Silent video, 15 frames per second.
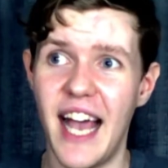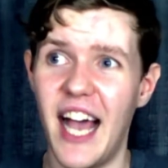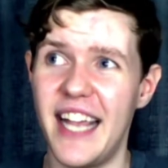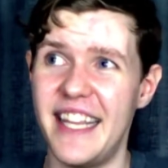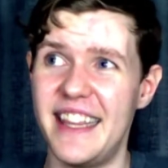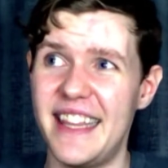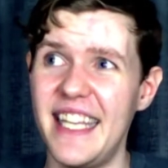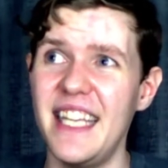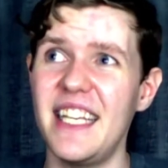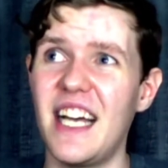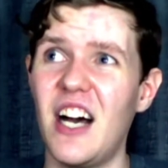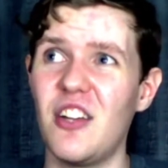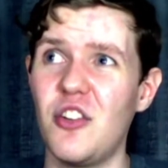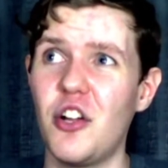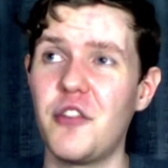I think
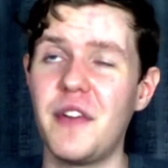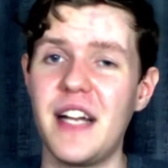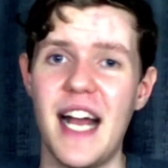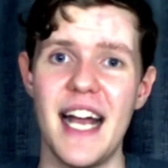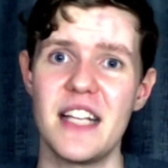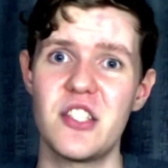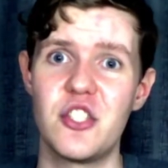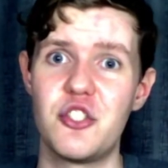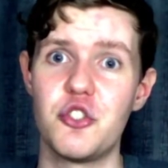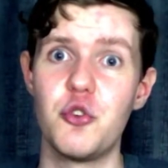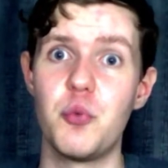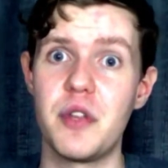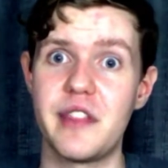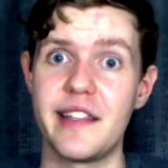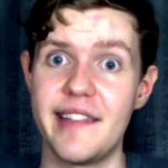a lot of it has to
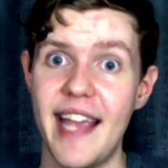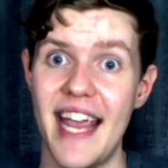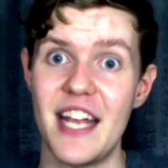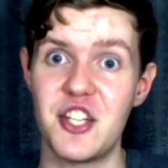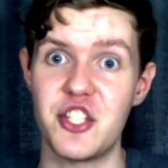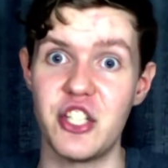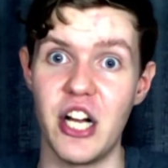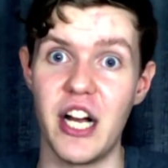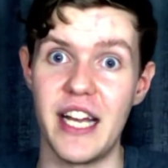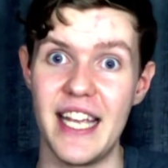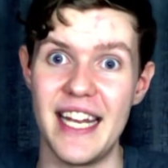do with the texture.